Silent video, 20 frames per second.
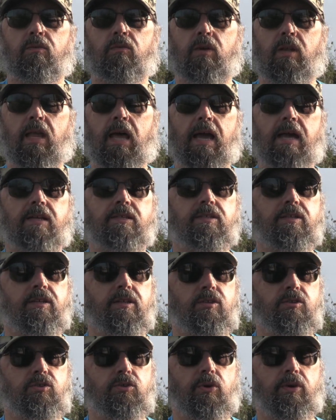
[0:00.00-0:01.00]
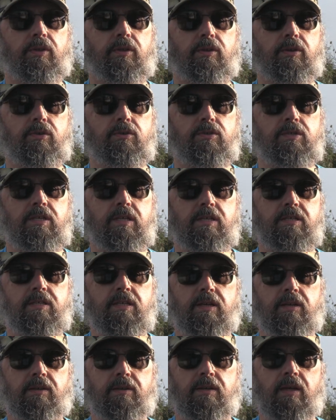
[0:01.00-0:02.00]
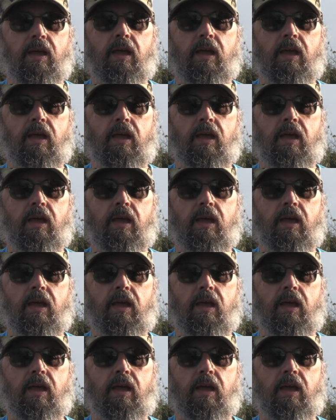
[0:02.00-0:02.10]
relaxed and enjoy the new season,